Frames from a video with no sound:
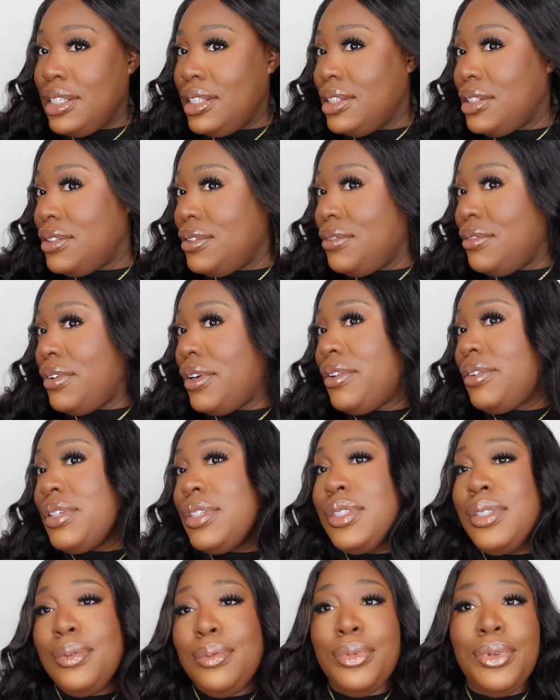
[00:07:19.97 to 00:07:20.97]
It's very
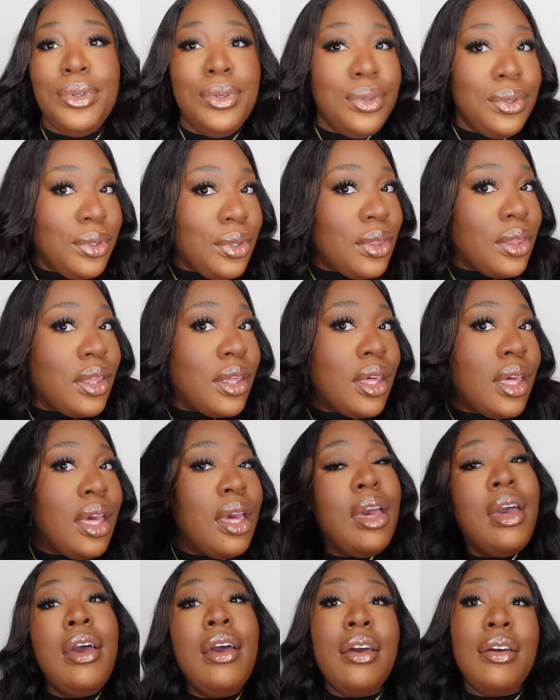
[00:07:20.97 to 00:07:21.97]
smooth,
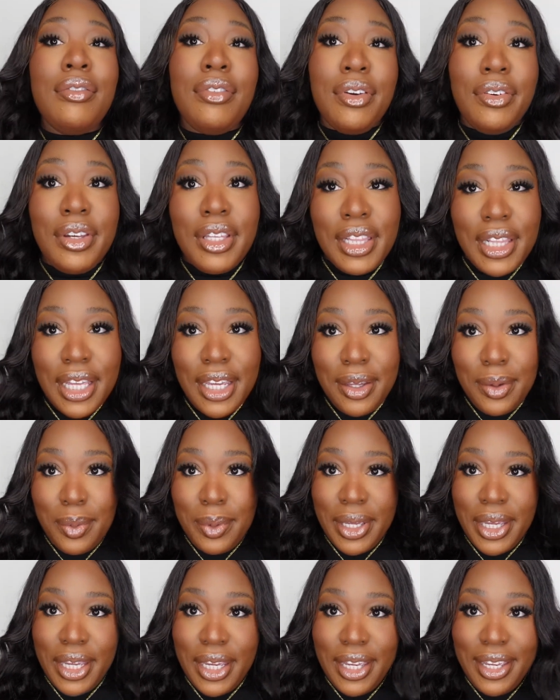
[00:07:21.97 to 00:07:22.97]
very
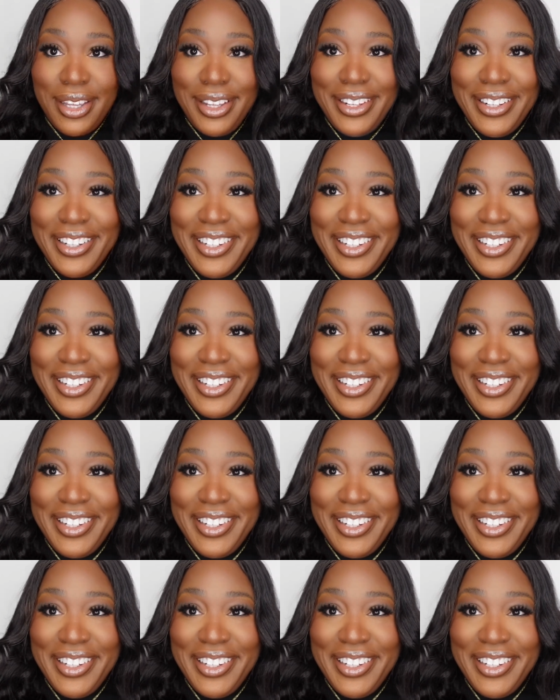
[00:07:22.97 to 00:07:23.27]
lightweight,